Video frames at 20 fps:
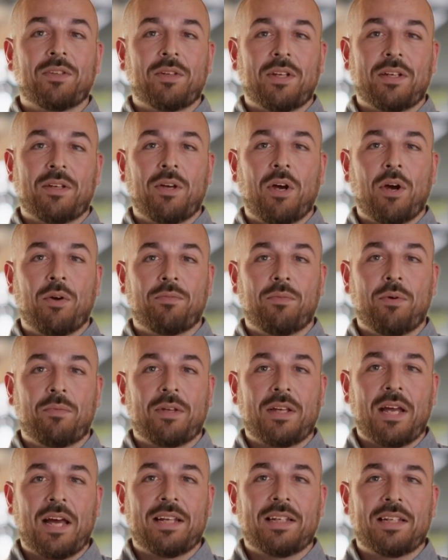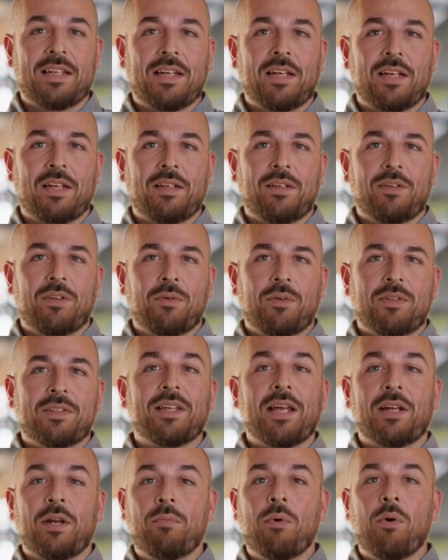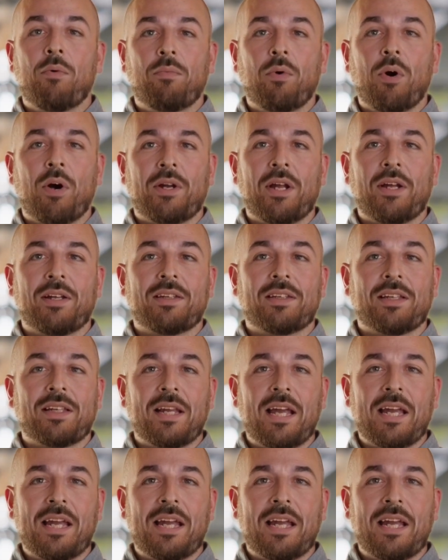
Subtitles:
you can go from an idea to a sellable product,